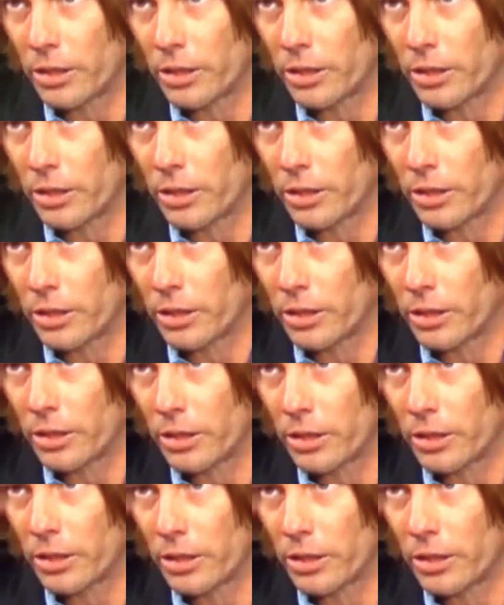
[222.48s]

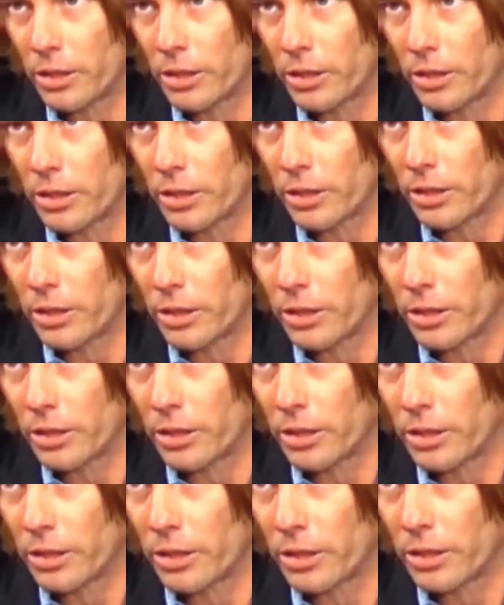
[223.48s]

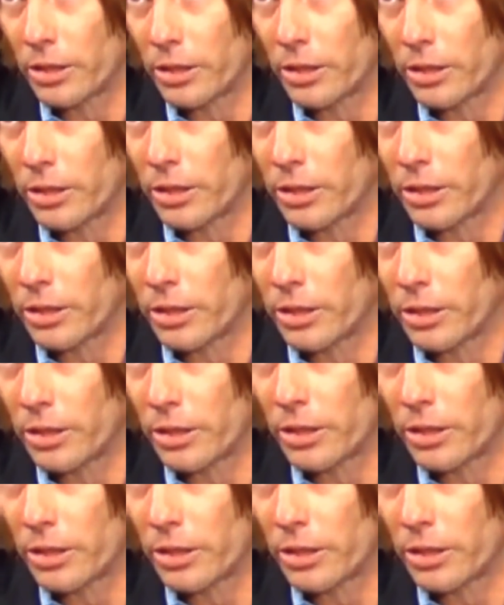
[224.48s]
Nobody speaks.